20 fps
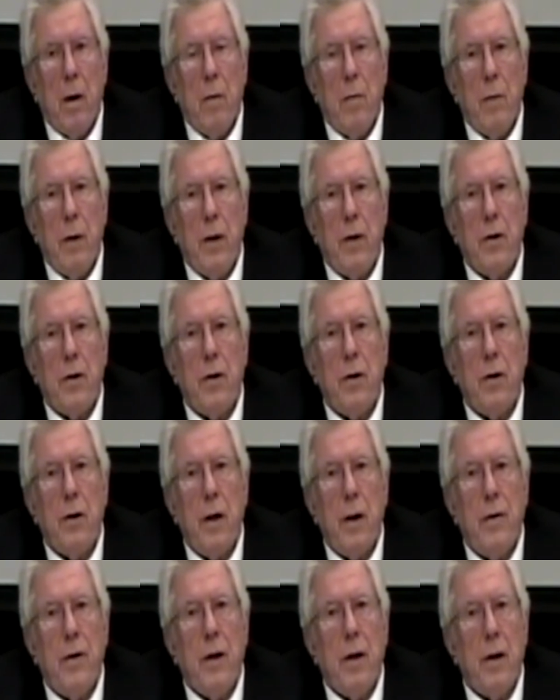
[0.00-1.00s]
which
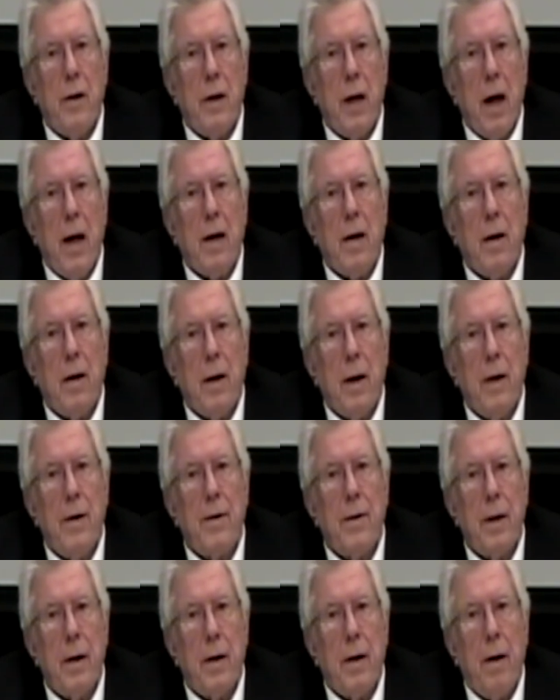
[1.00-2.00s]
did the attack
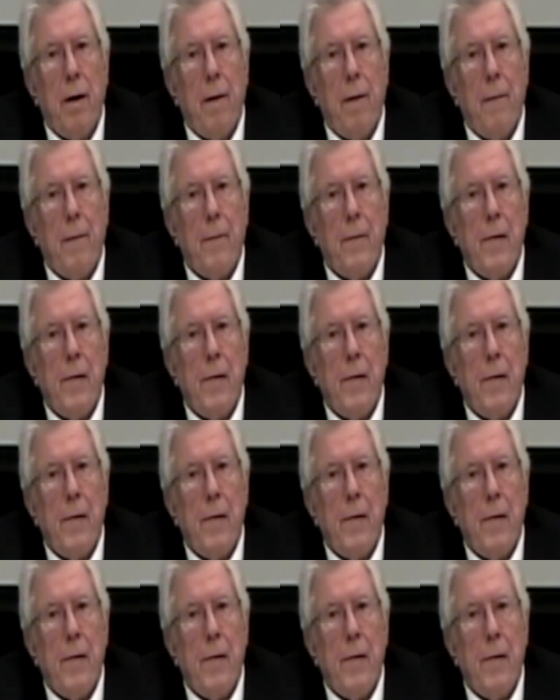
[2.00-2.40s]
against Hitler.